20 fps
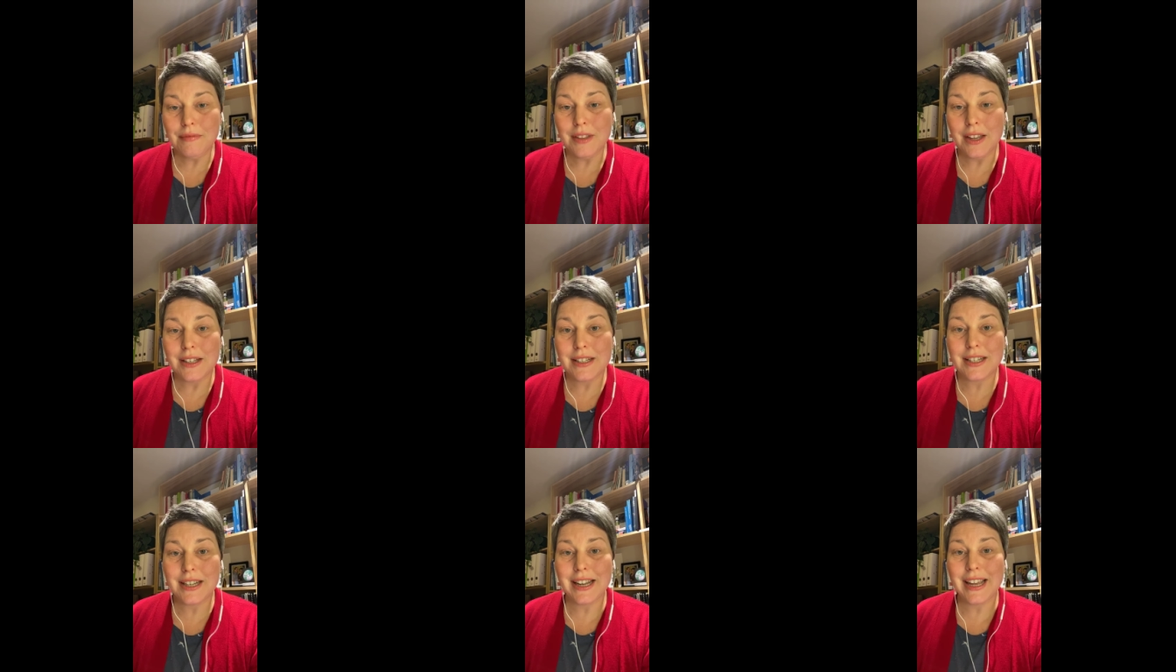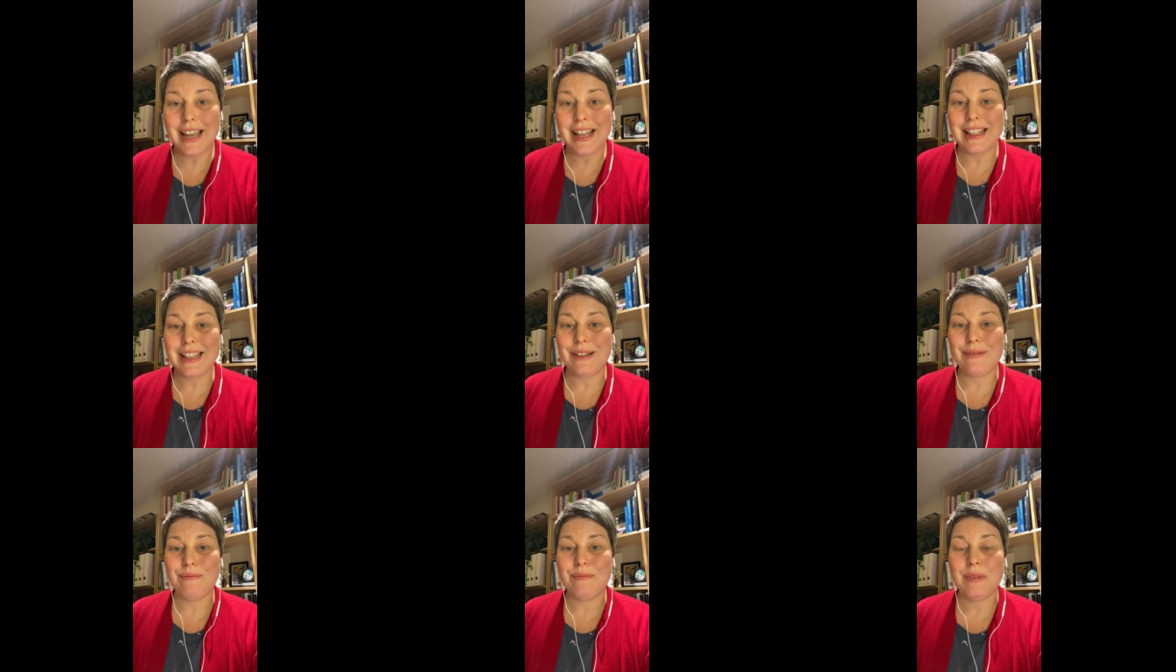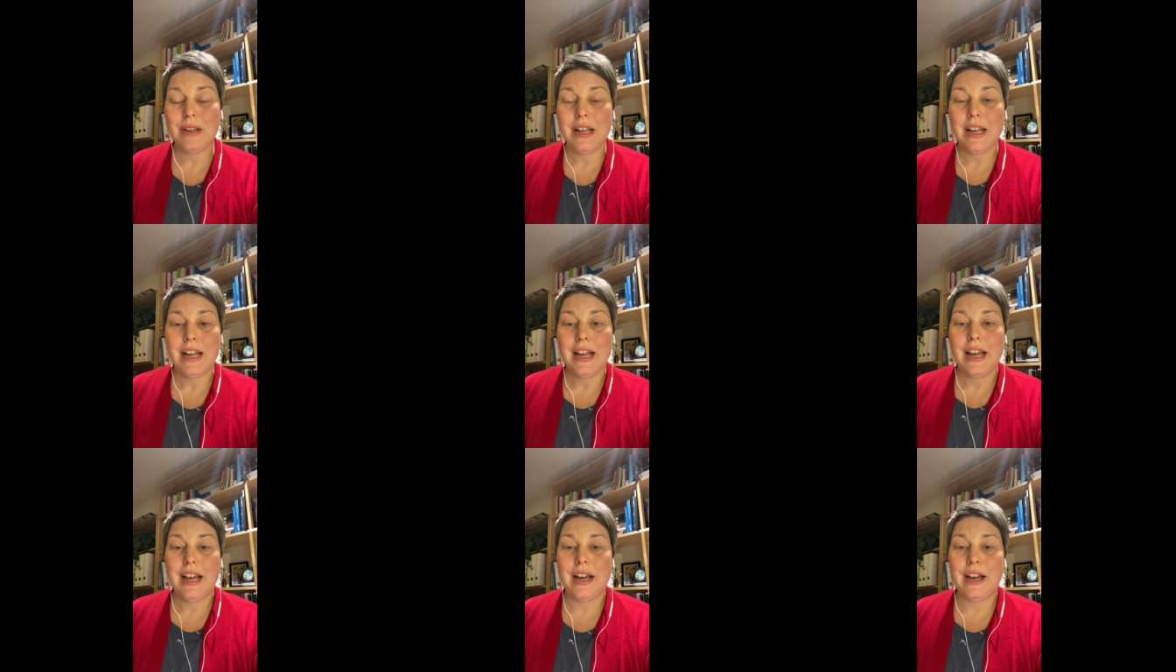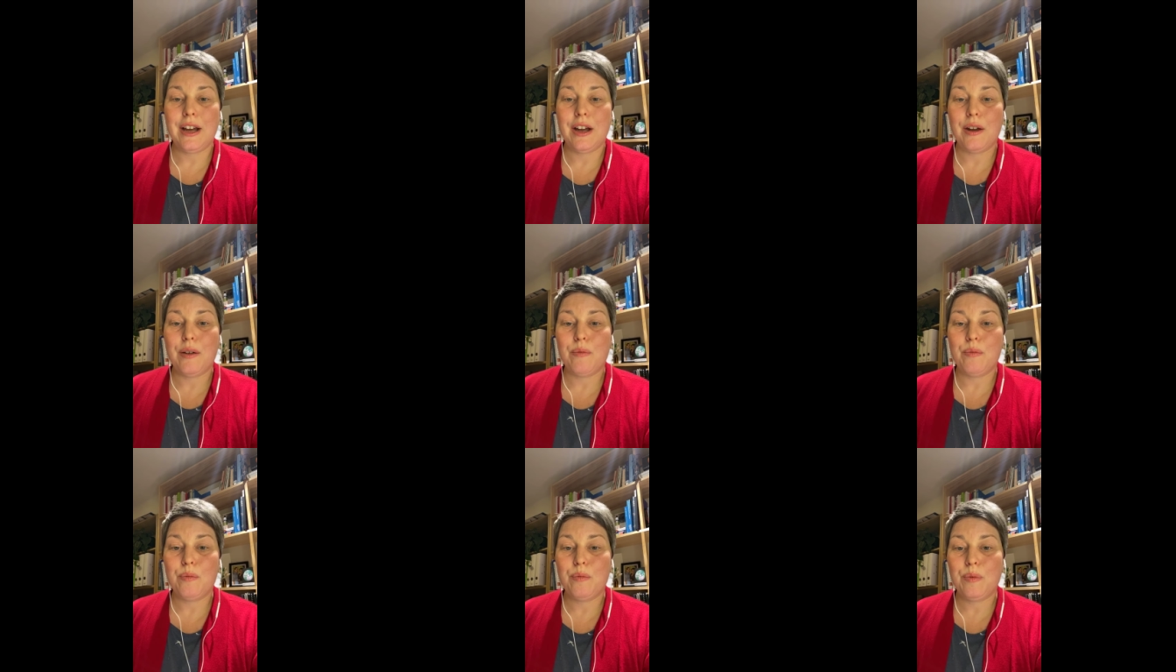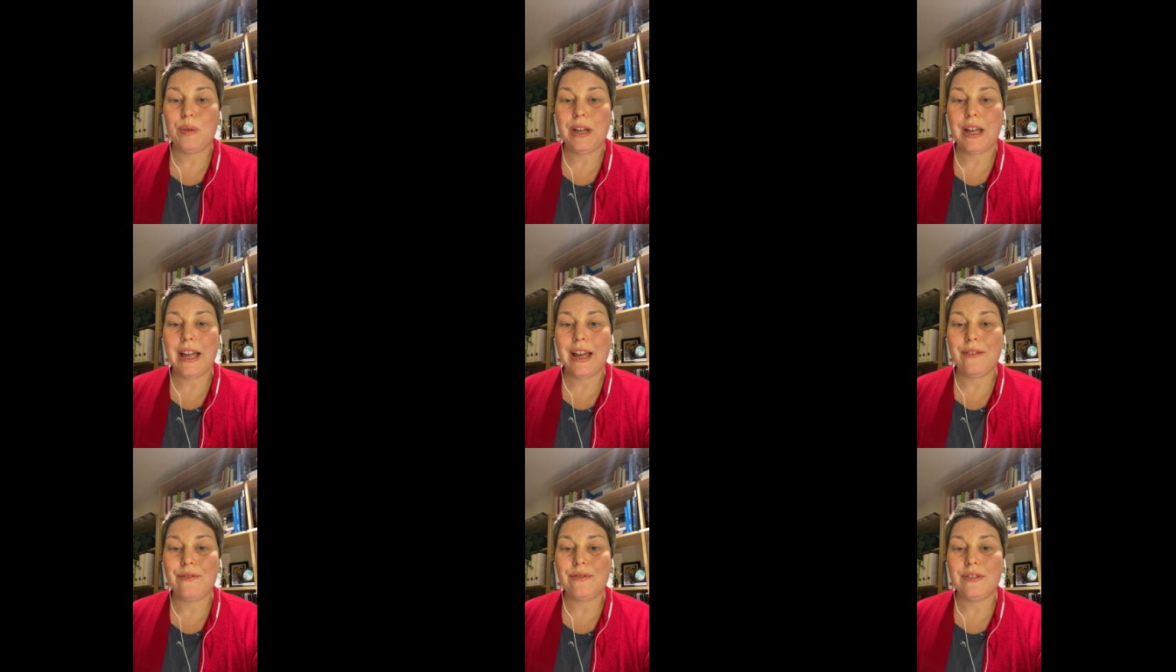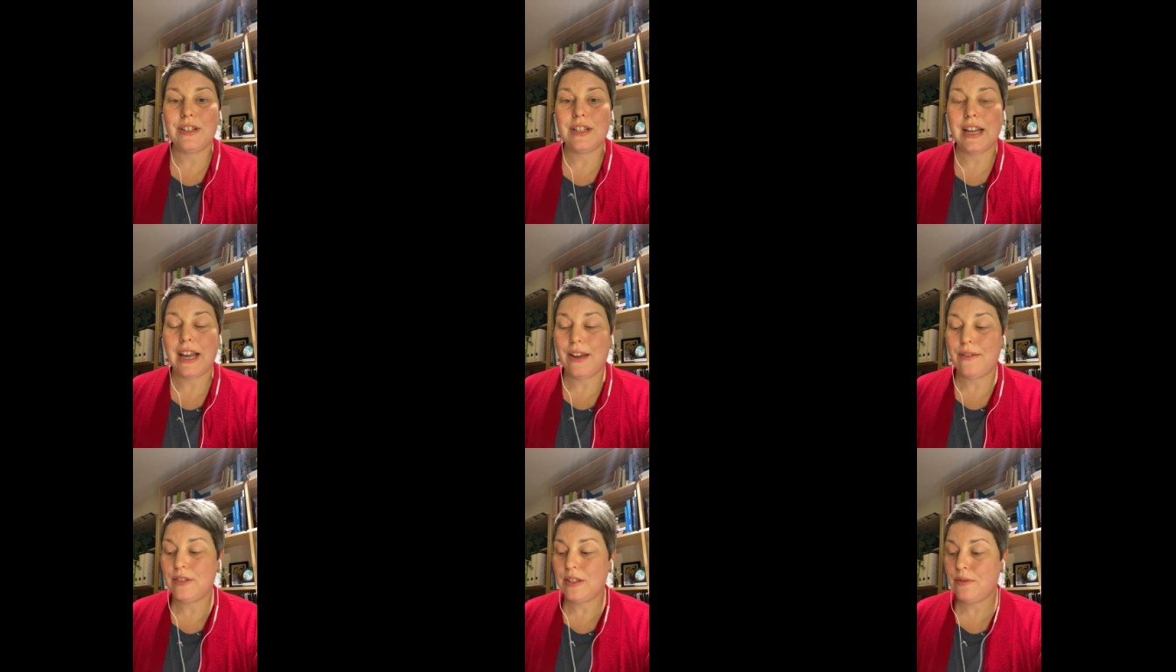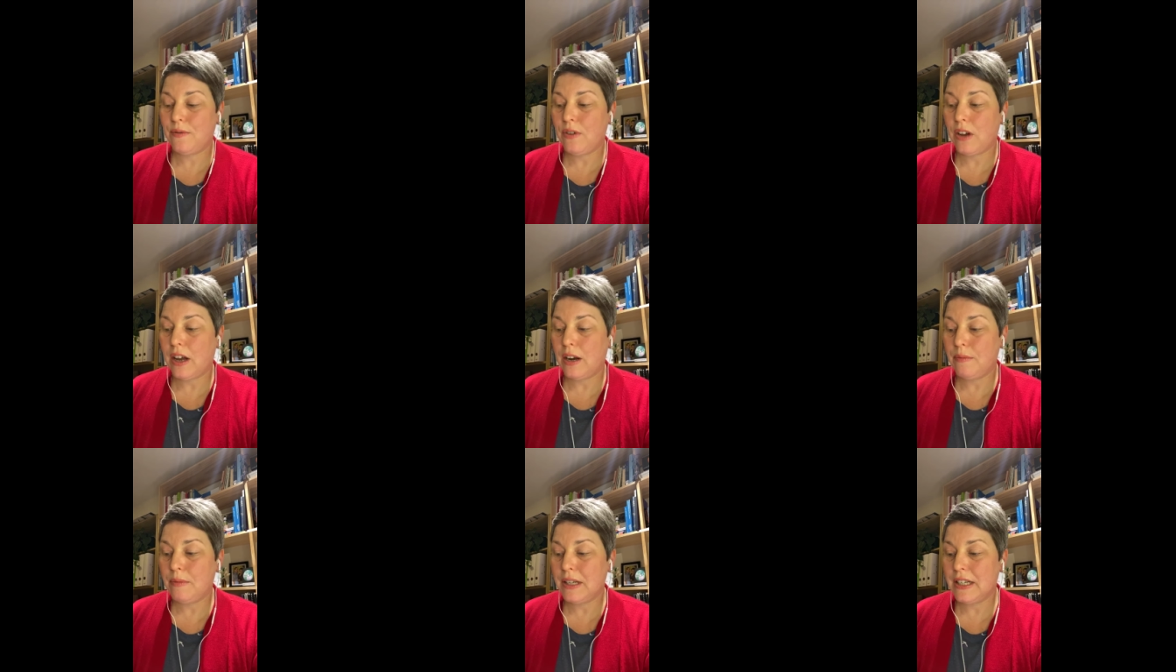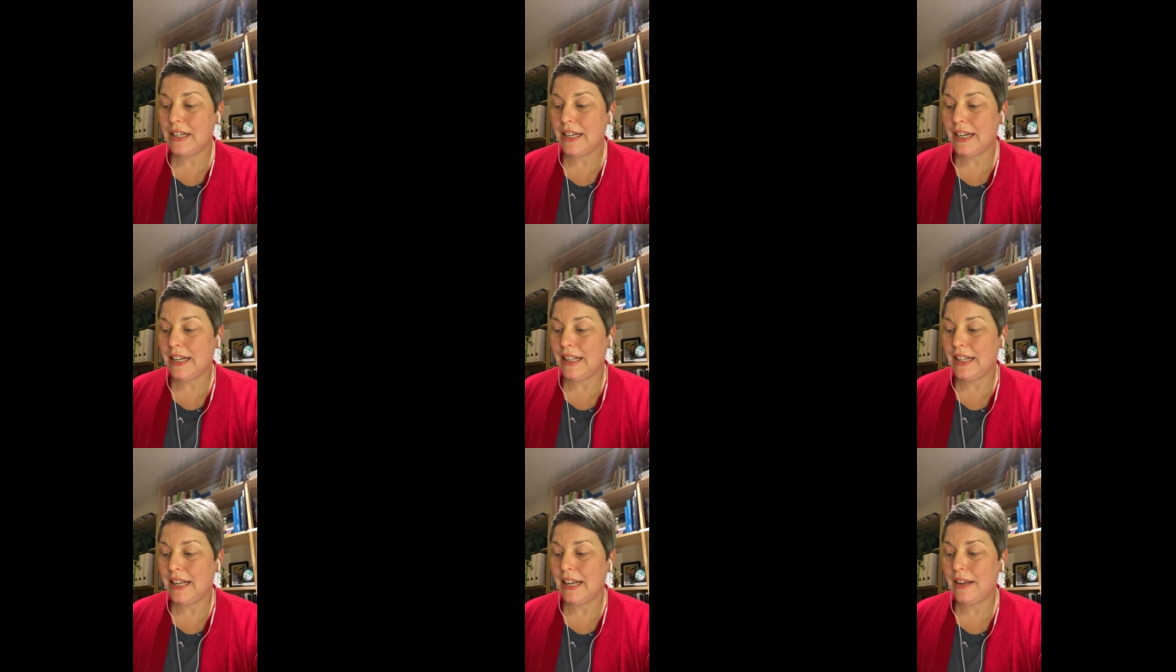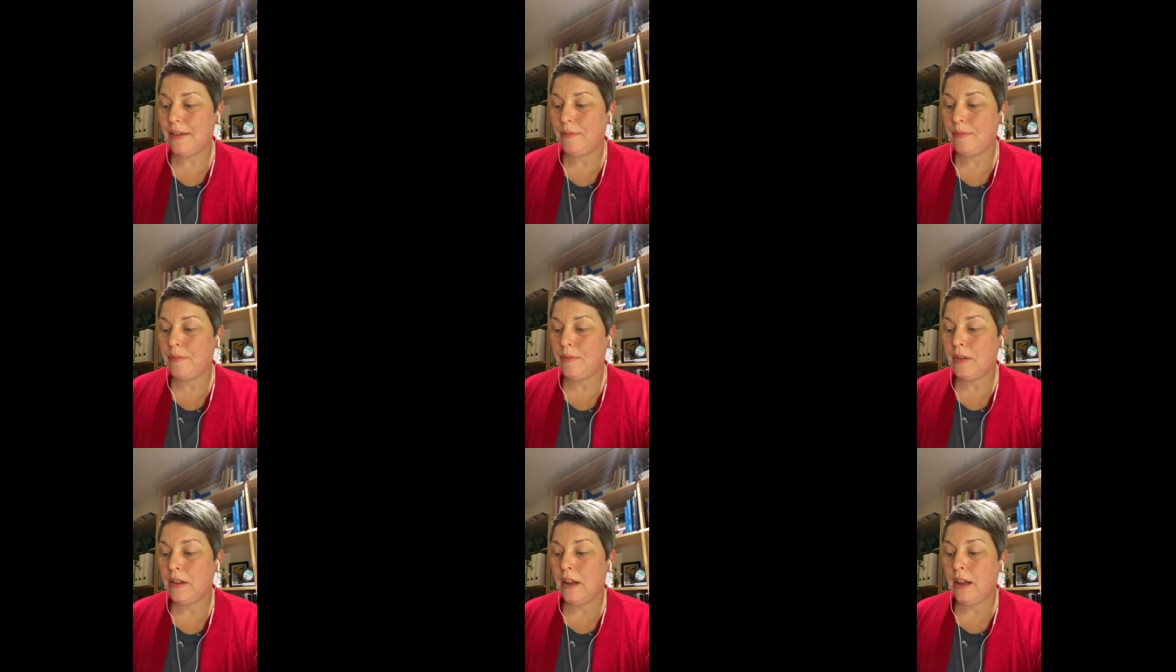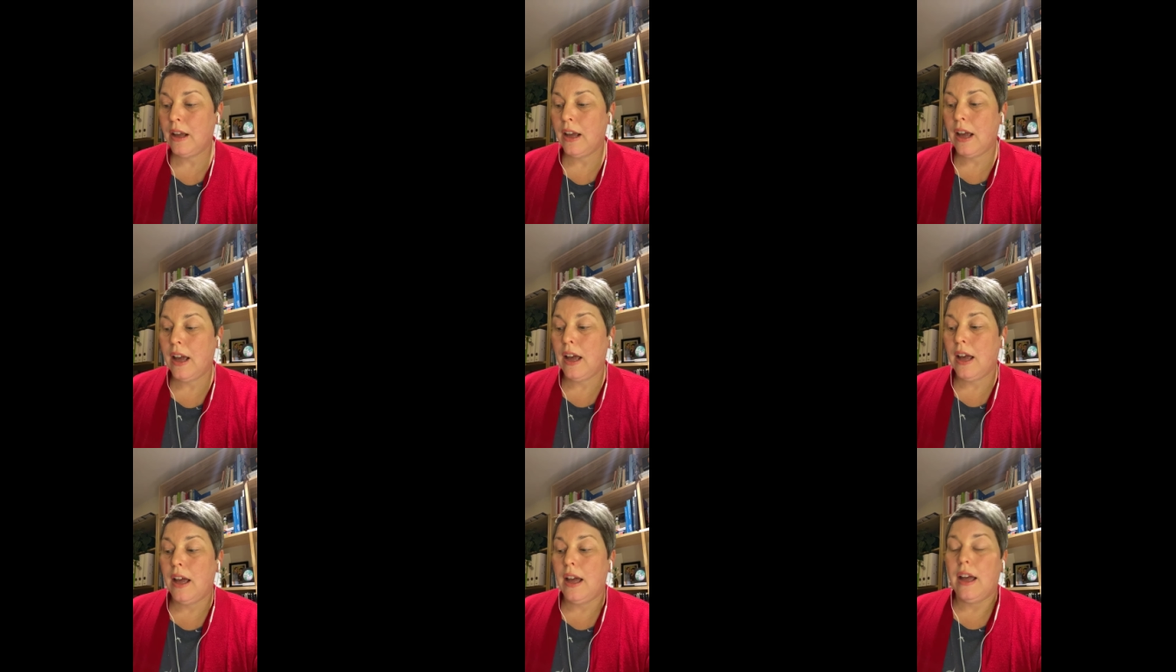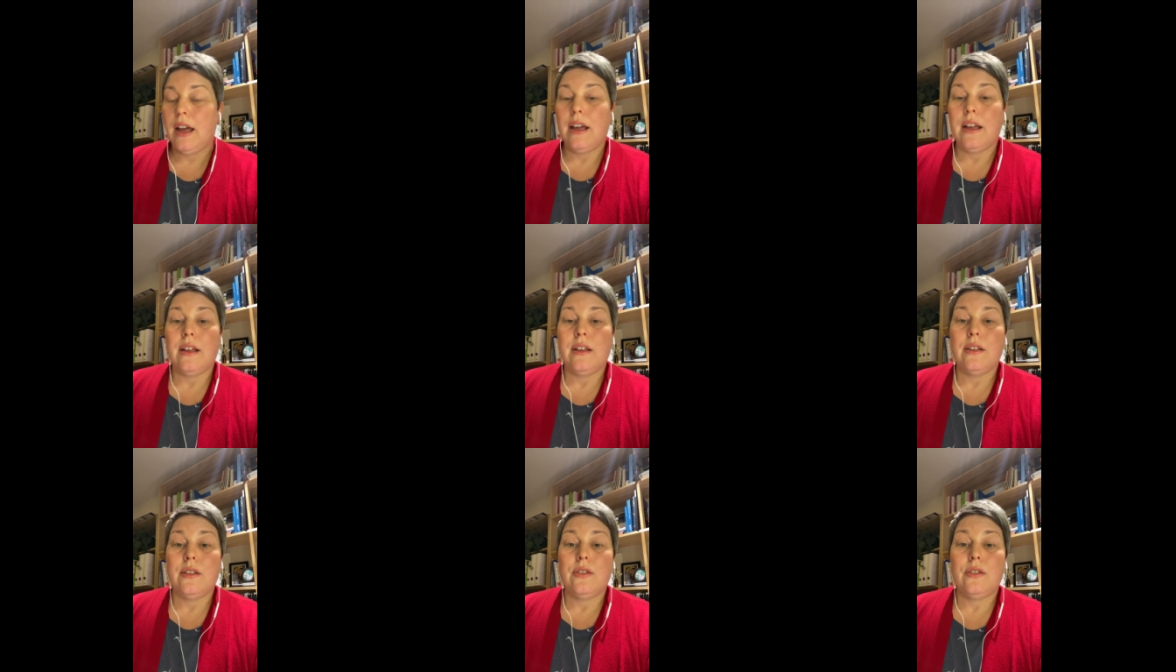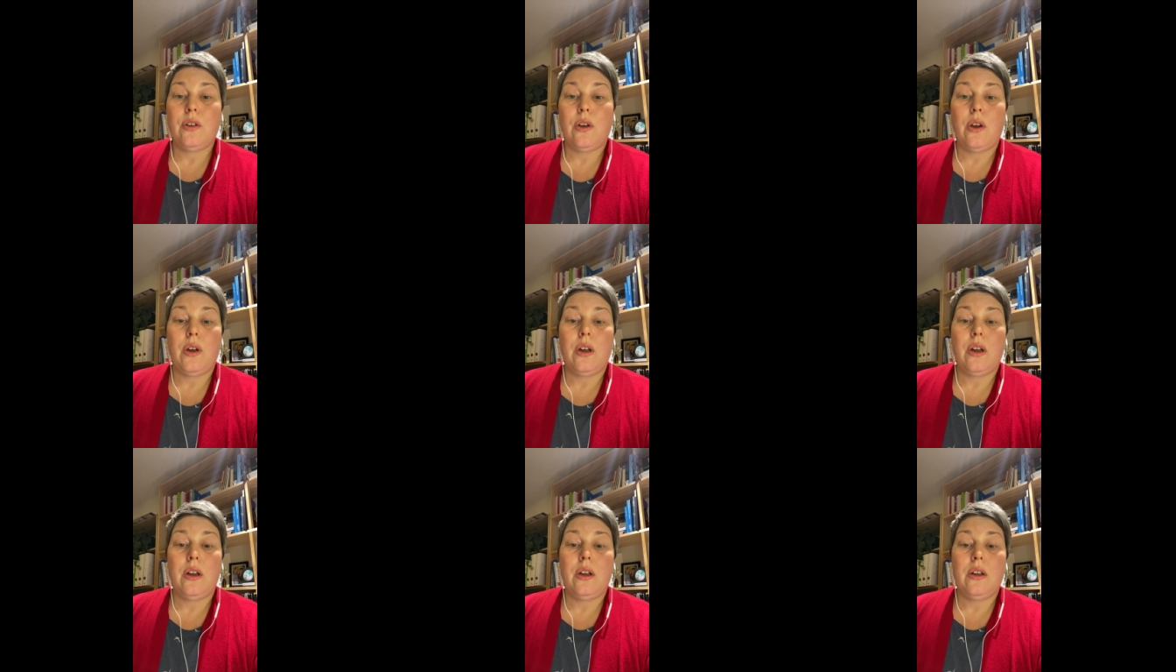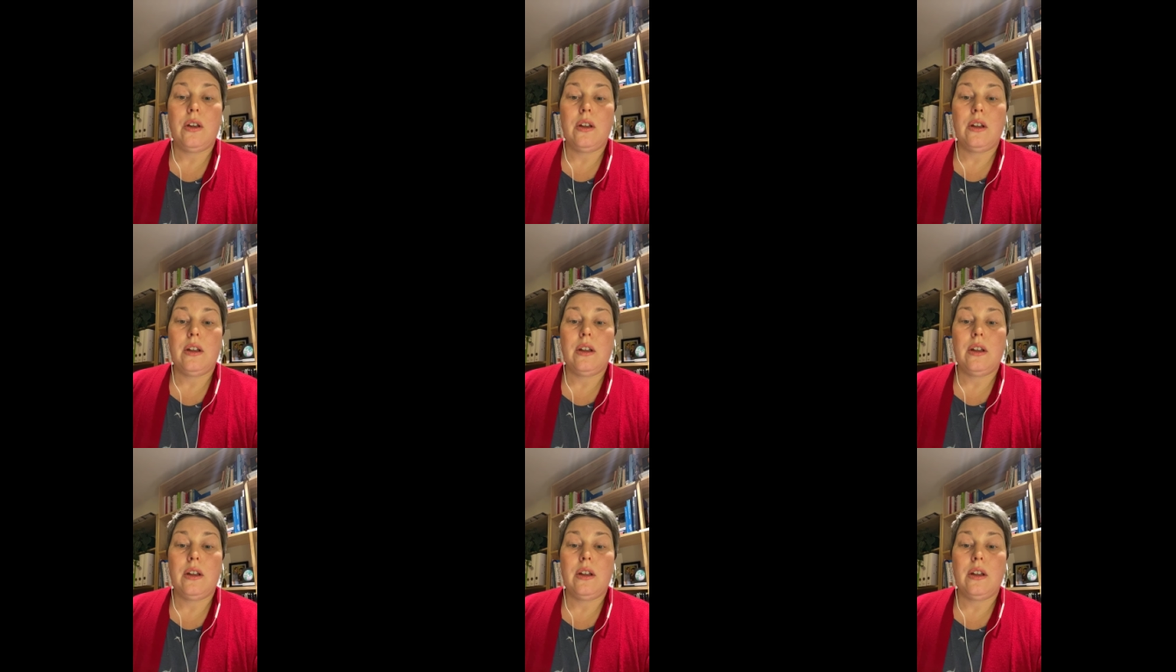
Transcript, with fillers: to get them um, have to have some vitamin D in there. So